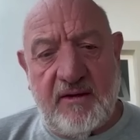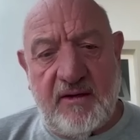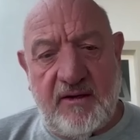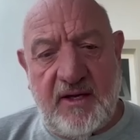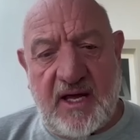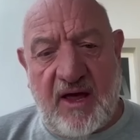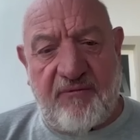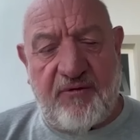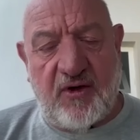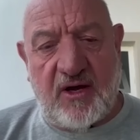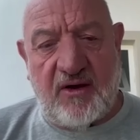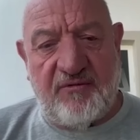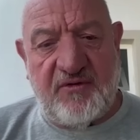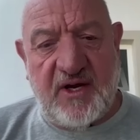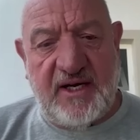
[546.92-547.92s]
the effort
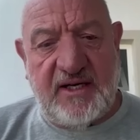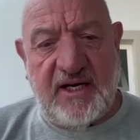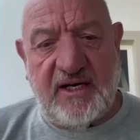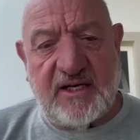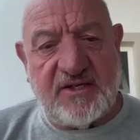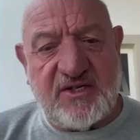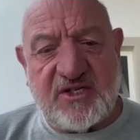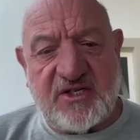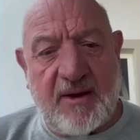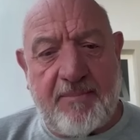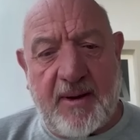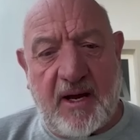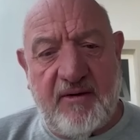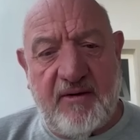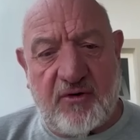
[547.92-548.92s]
of needing to
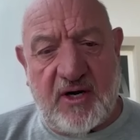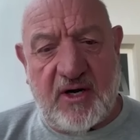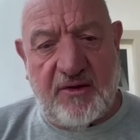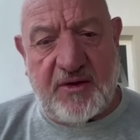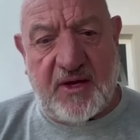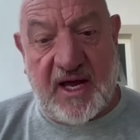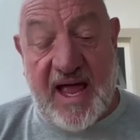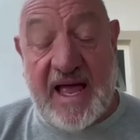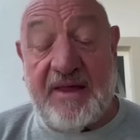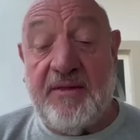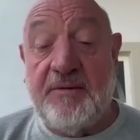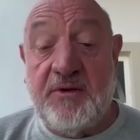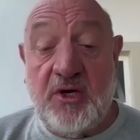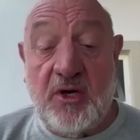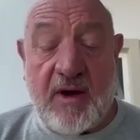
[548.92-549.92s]
step over anything.
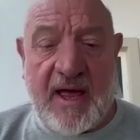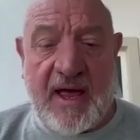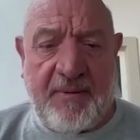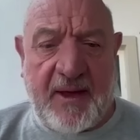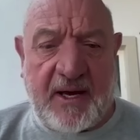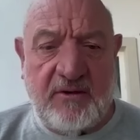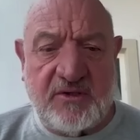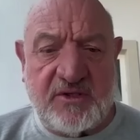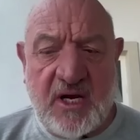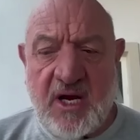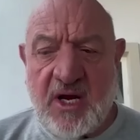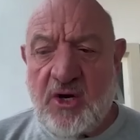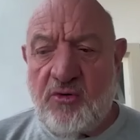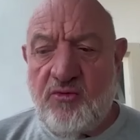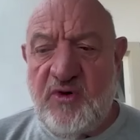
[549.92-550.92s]
And you had those
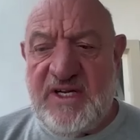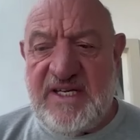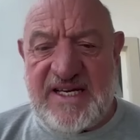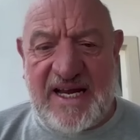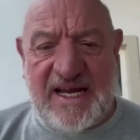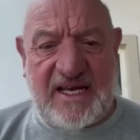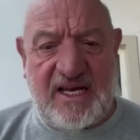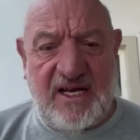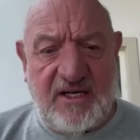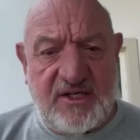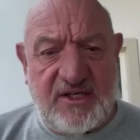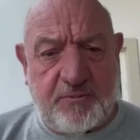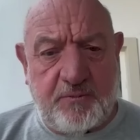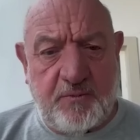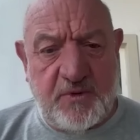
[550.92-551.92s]

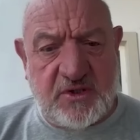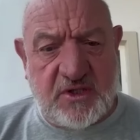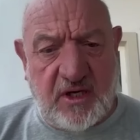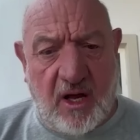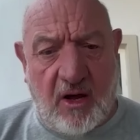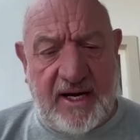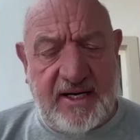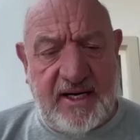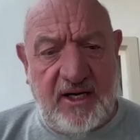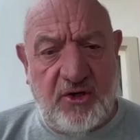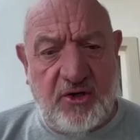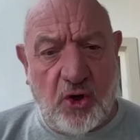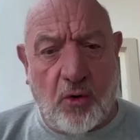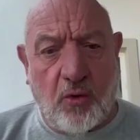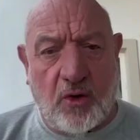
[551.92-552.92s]
ridiculous sliding
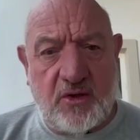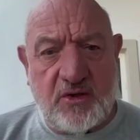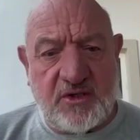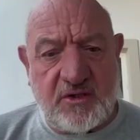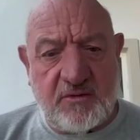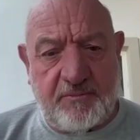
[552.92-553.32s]
doors,